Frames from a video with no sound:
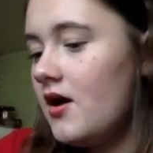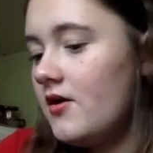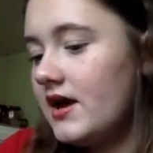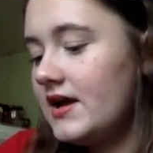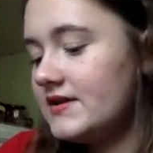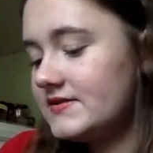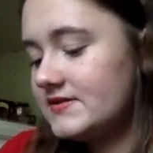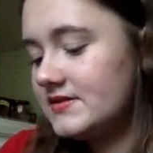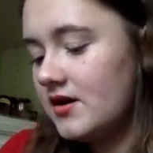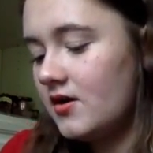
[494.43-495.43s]
Okay,
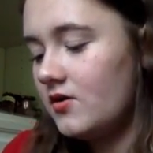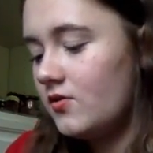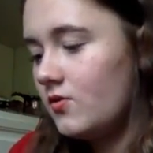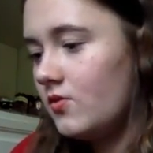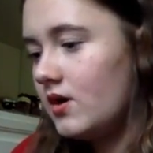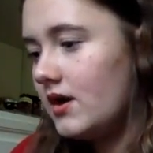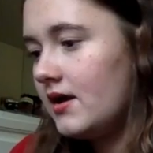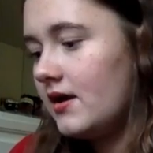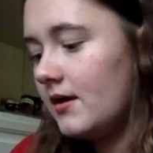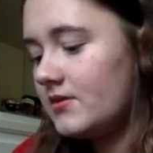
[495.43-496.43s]
so
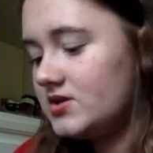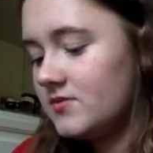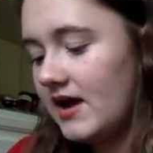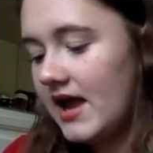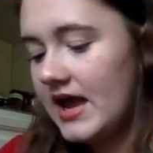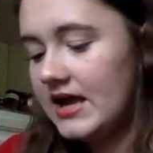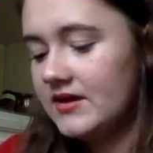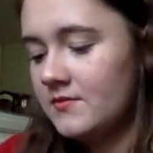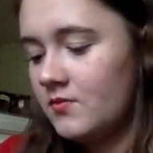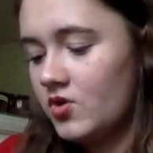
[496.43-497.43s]
I'm going to do my
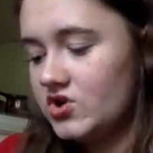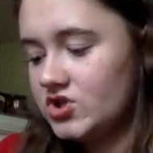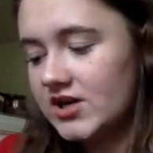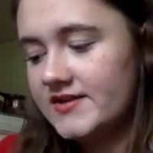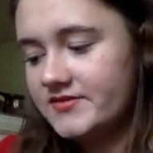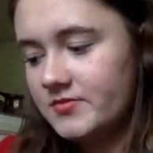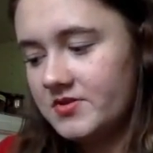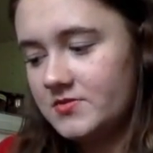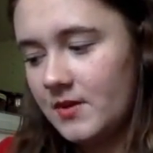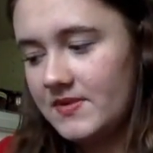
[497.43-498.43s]
AM moisturizer, then I'm
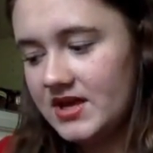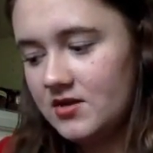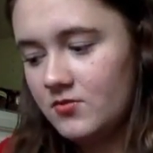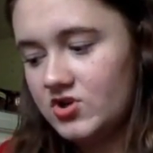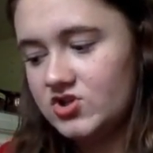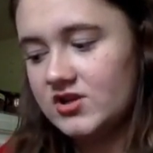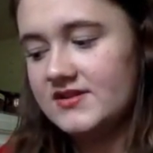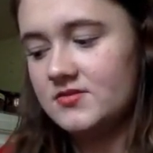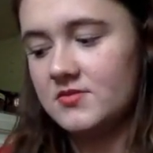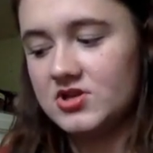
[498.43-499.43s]
going to do my PM
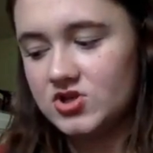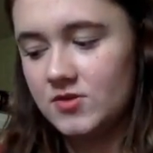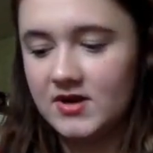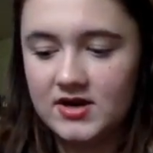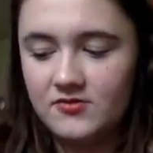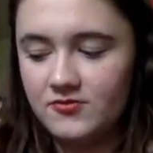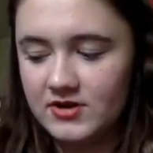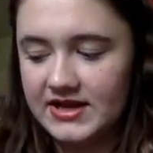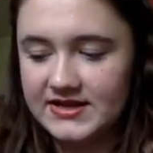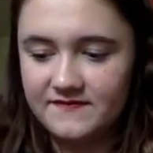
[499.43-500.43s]
moisturizer, I'm going to show you my
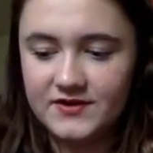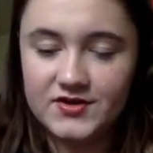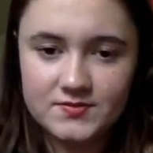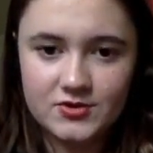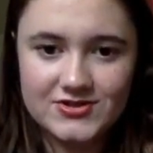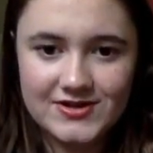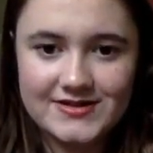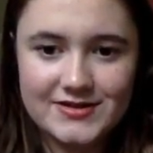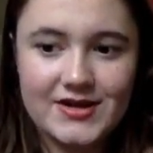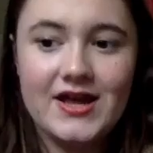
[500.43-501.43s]
Rodan & Fields
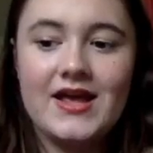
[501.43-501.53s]
moisturizer.